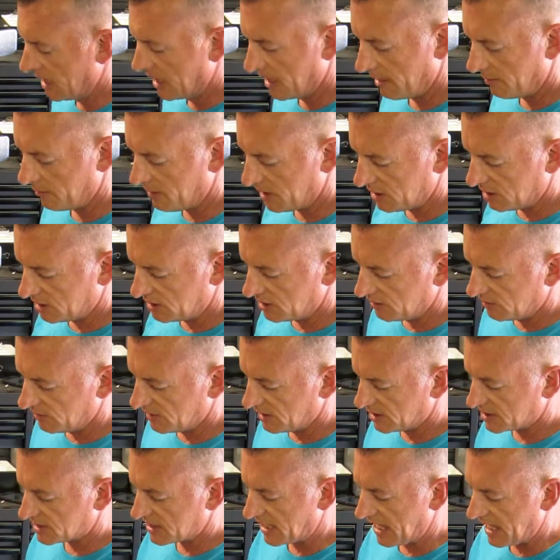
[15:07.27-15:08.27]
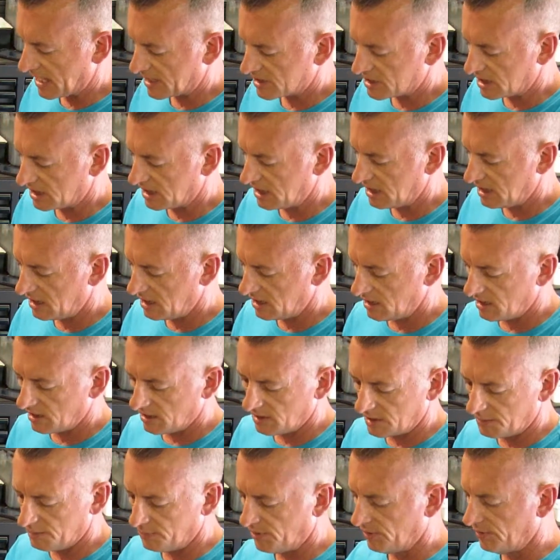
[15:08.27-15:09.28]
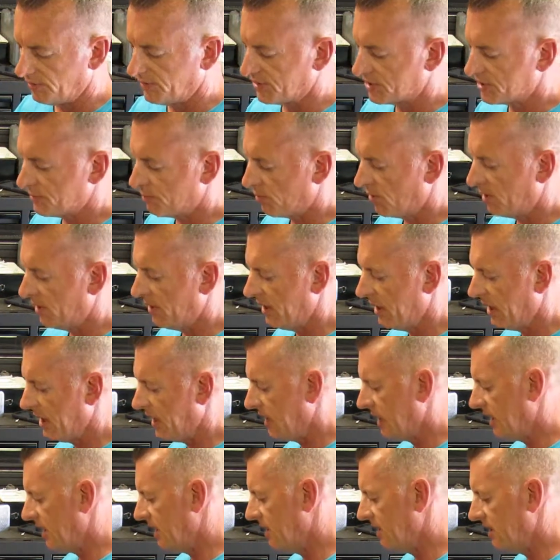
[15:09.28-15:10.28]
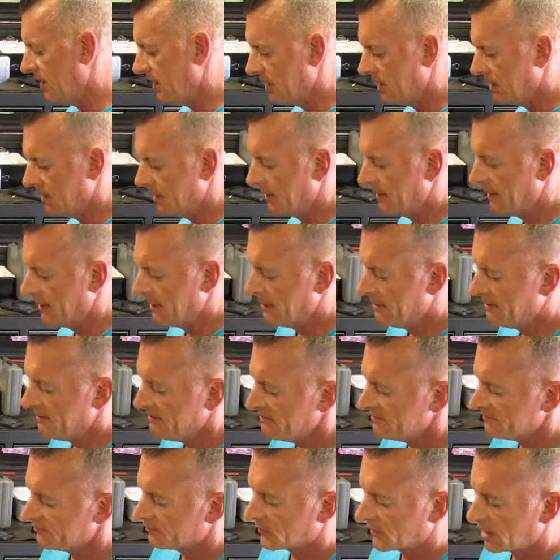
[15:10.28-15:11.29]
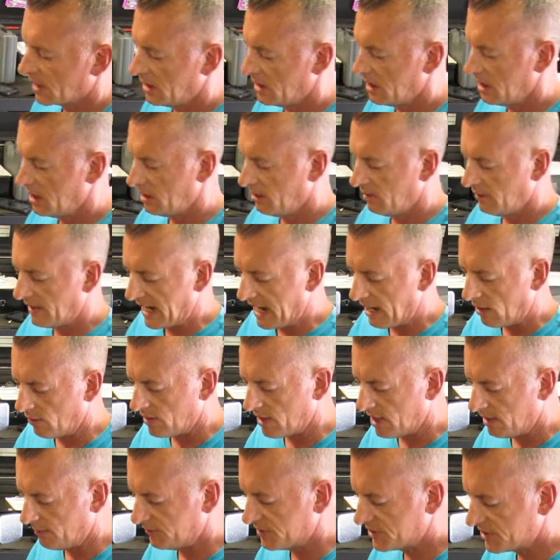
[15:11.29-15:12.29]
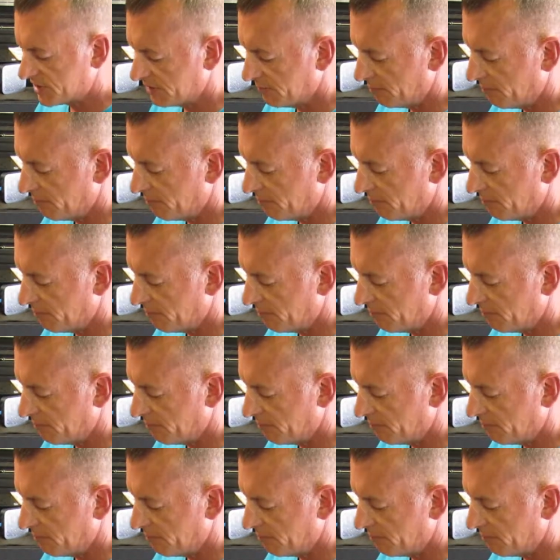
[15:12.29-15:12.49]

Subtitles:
I mean, you do this action here and you pull the spring and, you know, out comes the